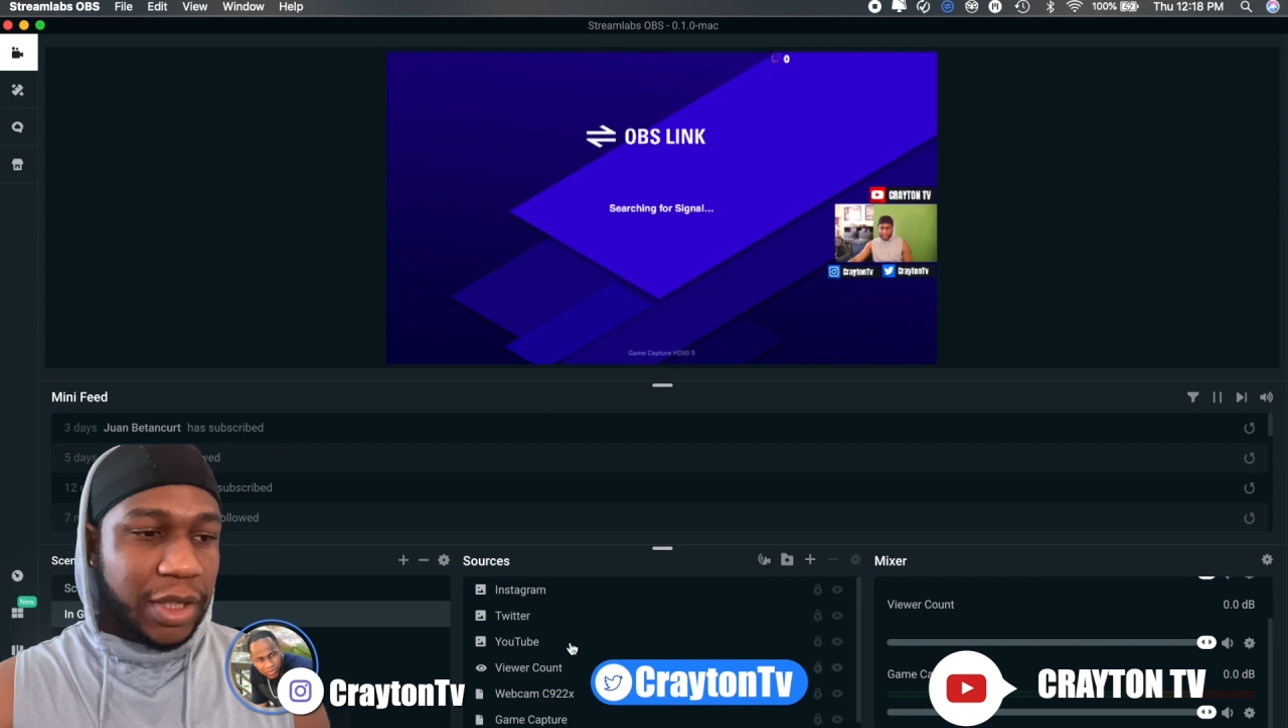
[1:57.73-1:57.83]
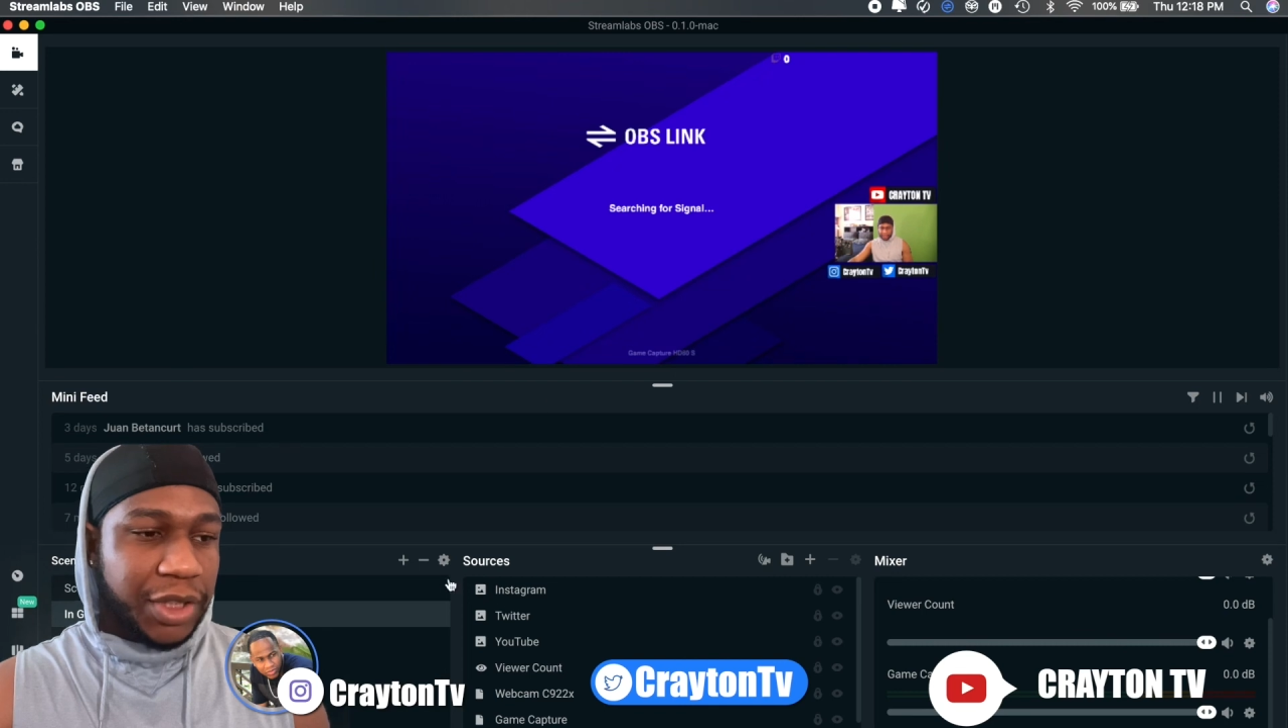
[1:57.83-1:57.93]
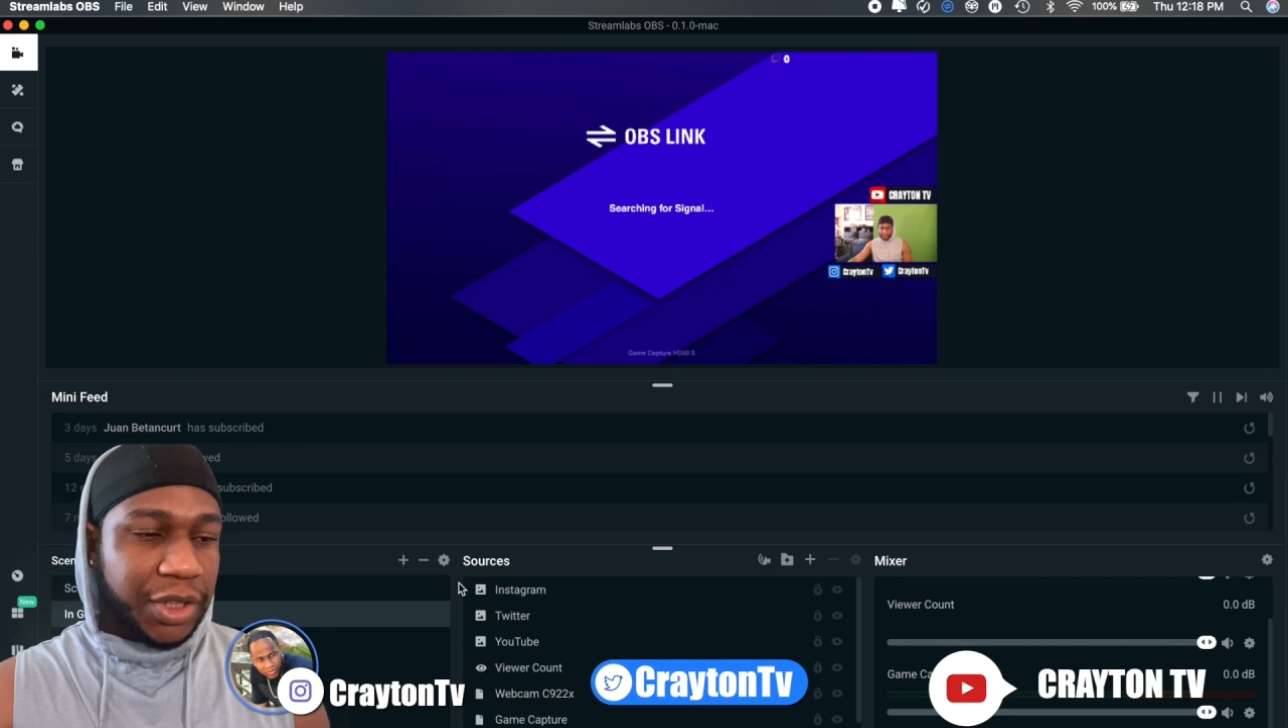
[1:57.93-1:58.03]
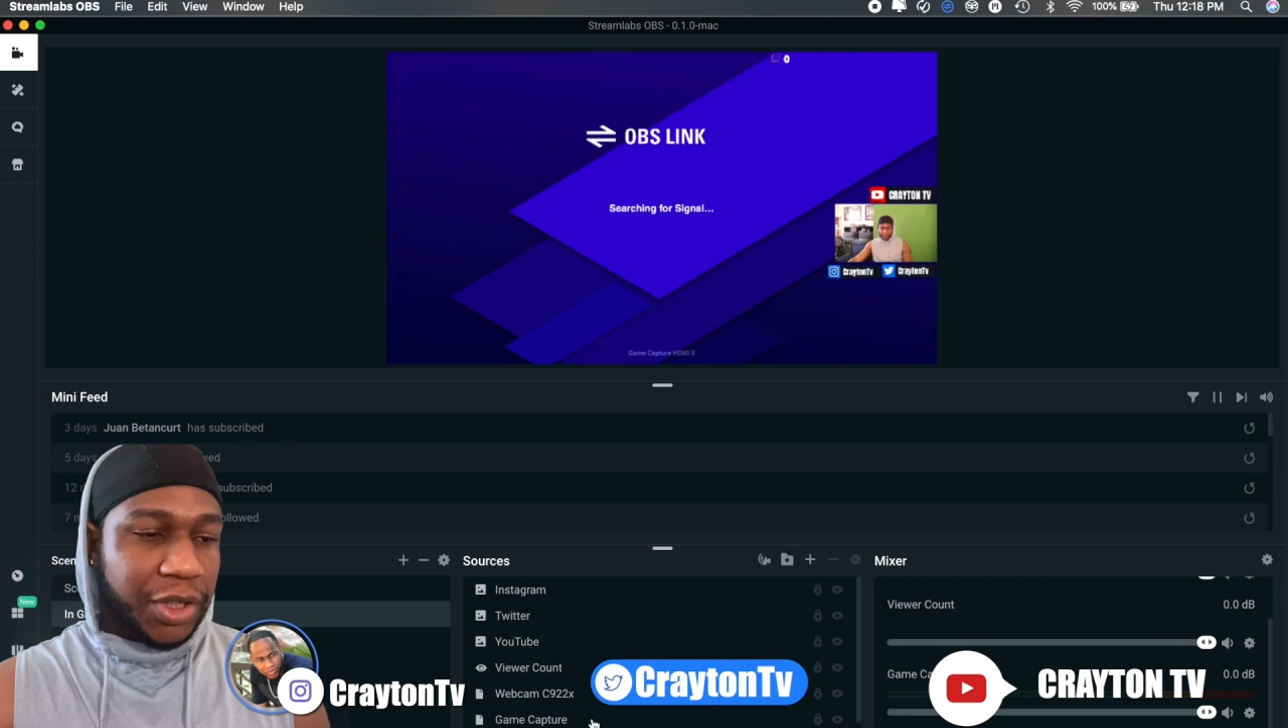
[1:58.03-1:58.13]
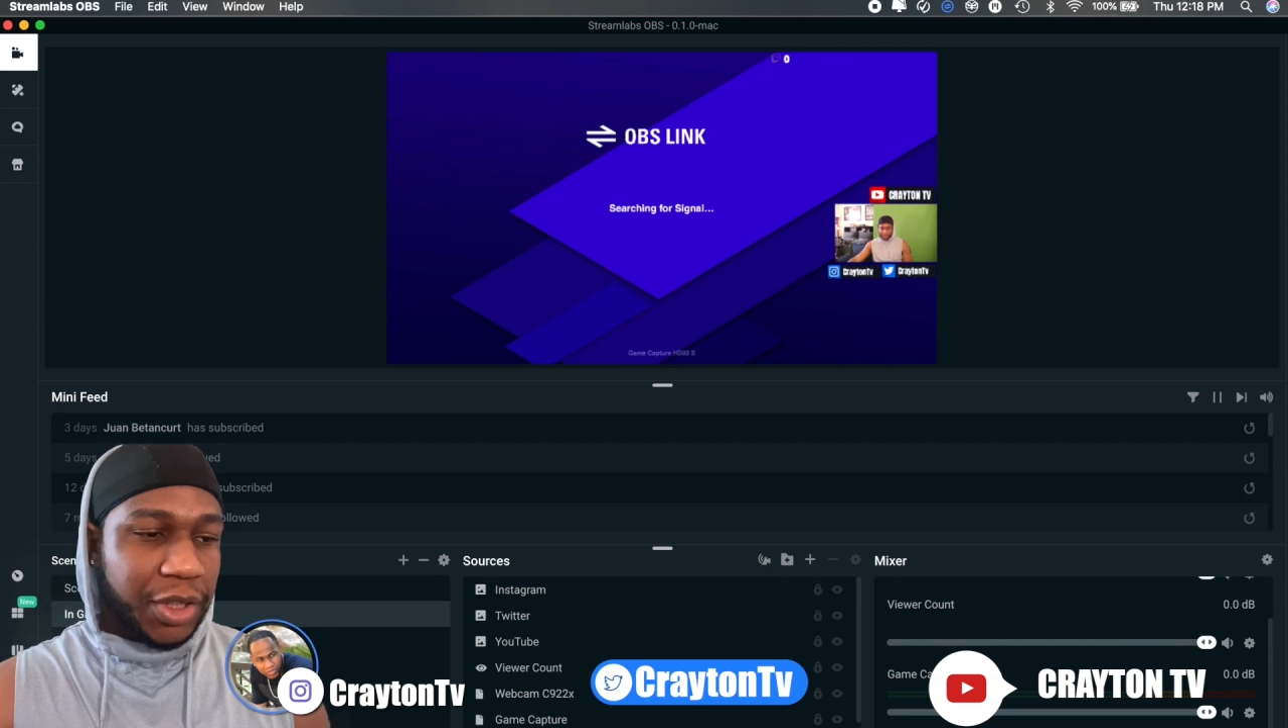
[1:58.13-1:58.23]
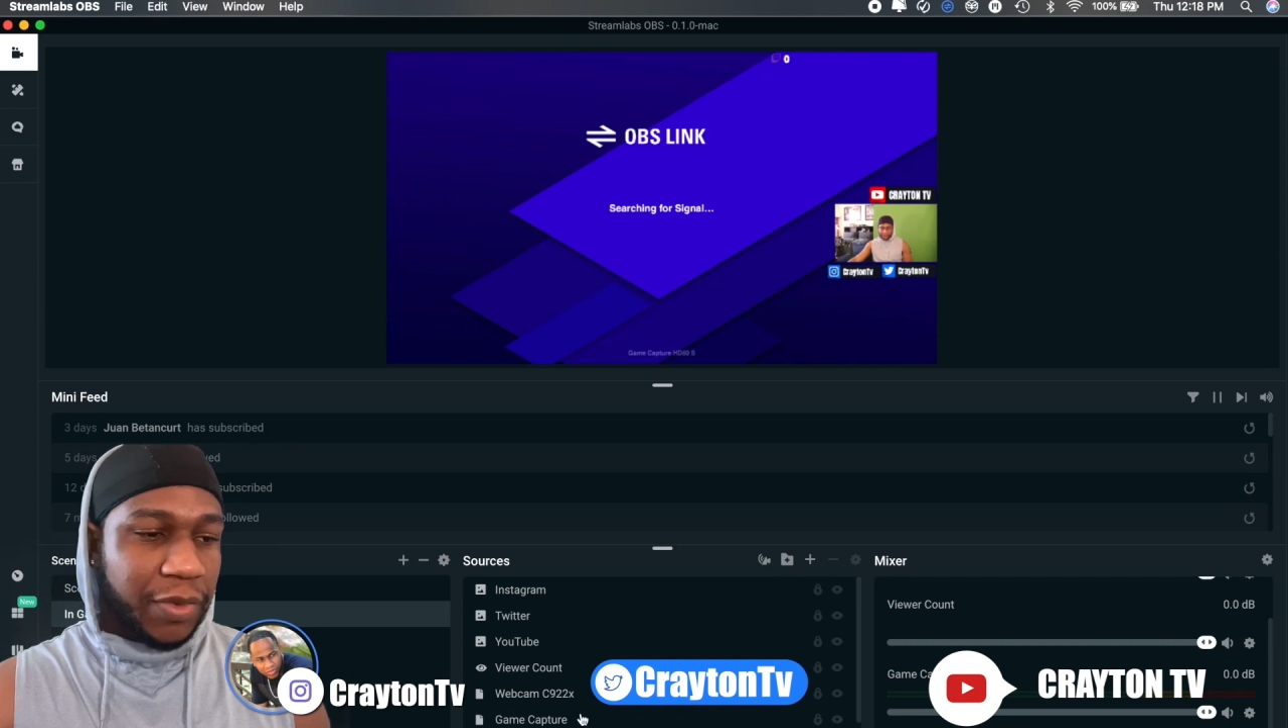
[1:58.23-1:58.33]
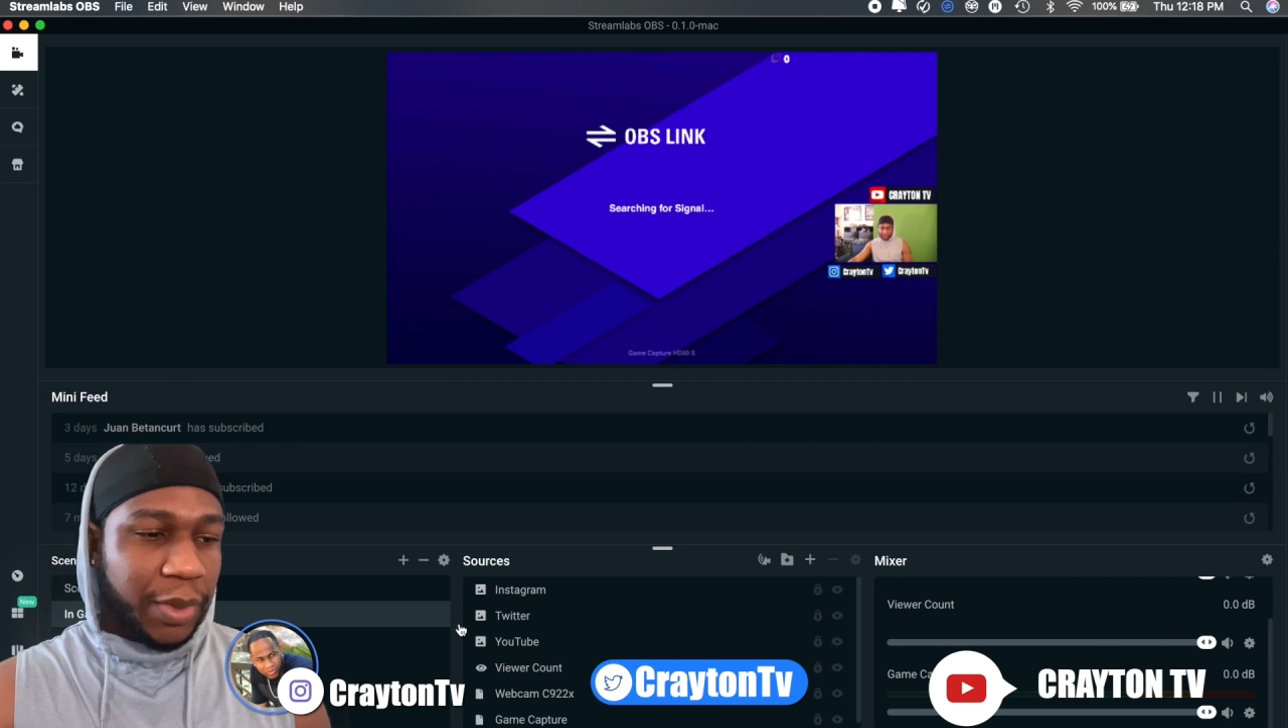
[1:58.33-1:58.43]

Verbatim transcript: it's just searching.